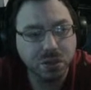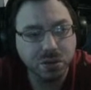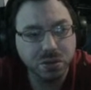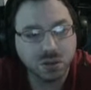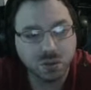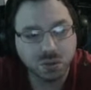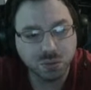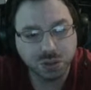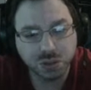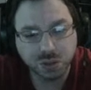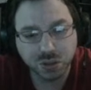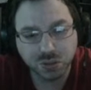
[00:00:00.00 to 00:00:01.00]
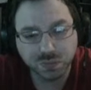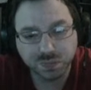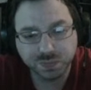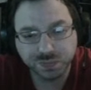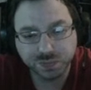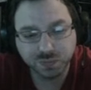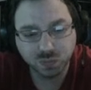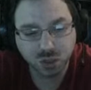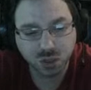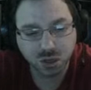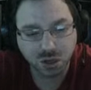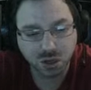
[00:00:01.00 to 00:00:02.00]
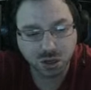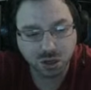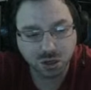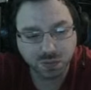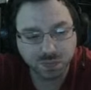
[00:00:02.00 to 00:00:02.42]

what we're doing. We are...